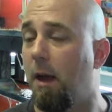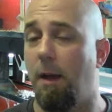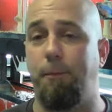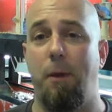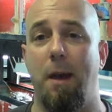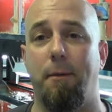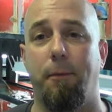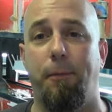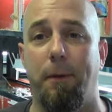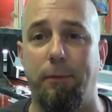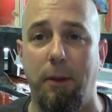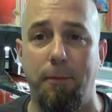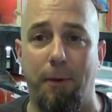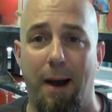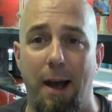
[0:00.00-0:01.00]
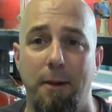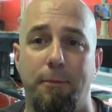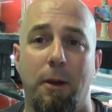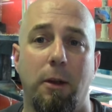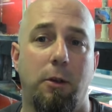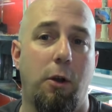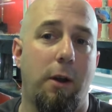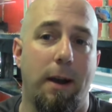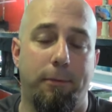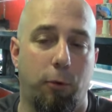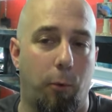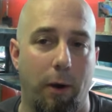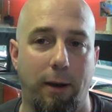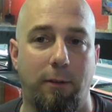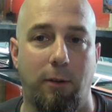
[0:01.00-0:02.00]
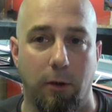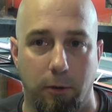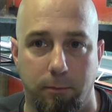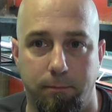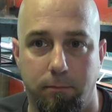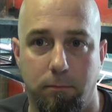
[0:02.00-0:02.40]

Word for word: If you have a 55, you can have 22.